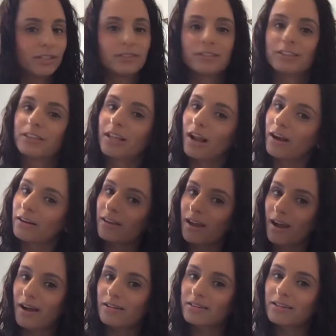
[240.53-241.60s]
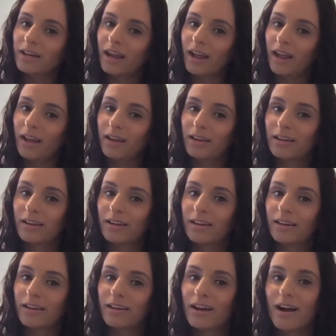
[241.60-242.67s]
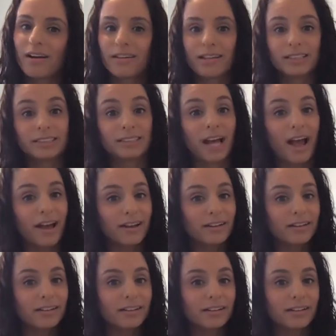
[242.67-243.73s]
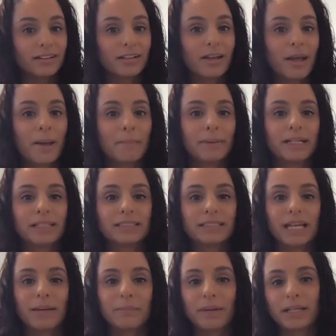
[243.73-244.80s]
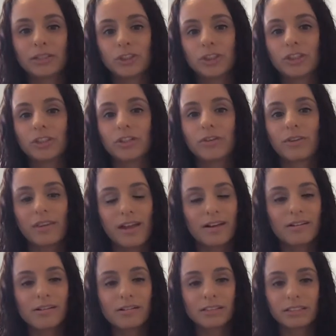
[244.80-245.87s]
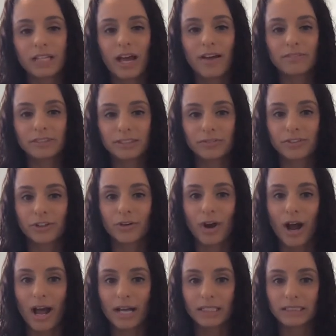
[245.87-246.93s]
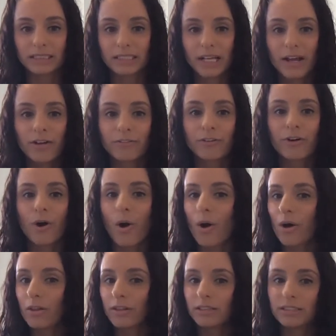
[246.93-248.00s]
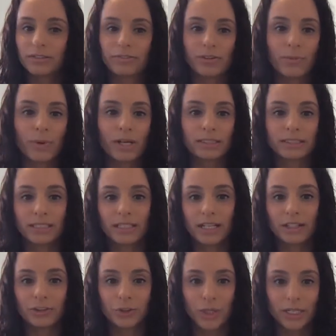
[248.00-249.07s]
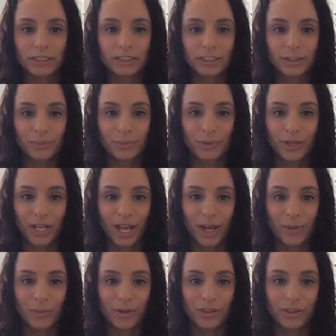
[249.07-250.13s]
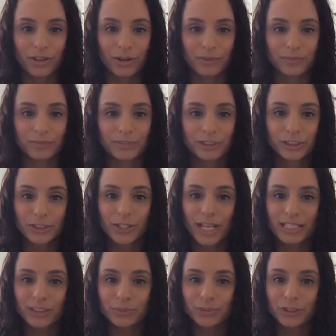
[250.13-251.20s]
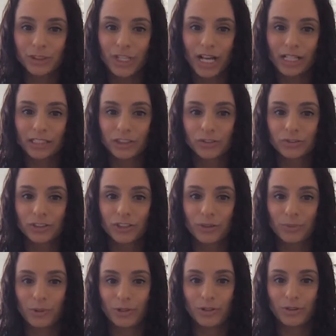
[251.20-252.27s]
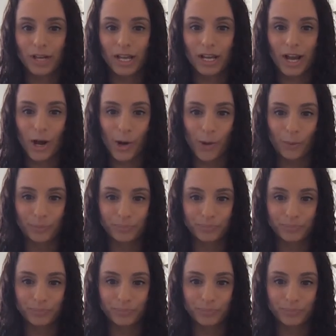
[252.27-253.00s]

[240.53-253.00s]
They, are they hungry? Are they tired? Because I bet you they are going to have different cries for all the different ways that they are trying to communicate with you. So that's one challenge for you when you get home.